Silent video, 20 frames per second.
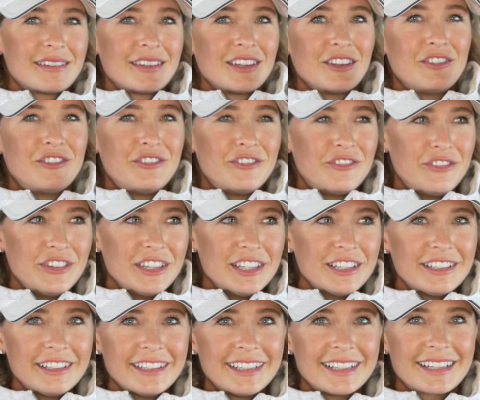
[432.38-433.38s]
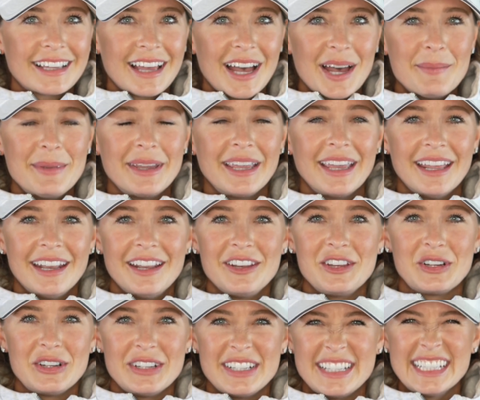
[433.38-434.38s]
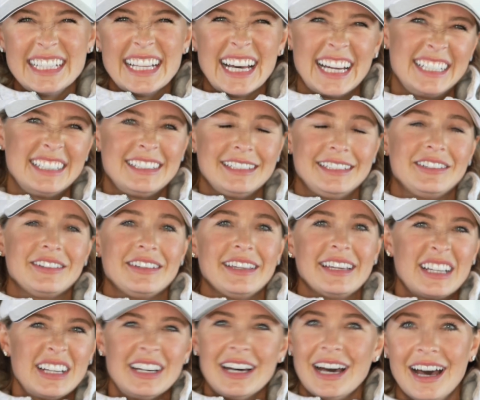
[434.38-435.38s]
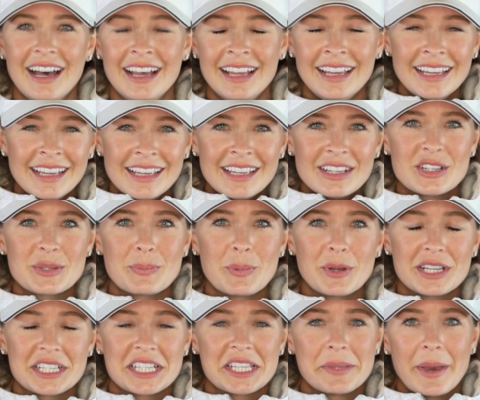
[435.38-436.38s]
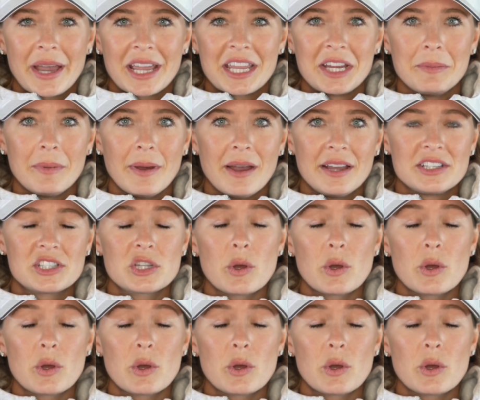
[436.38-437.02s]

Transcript: you feel it coming in and you're in denial, and you're like, just put it to the back of your mind.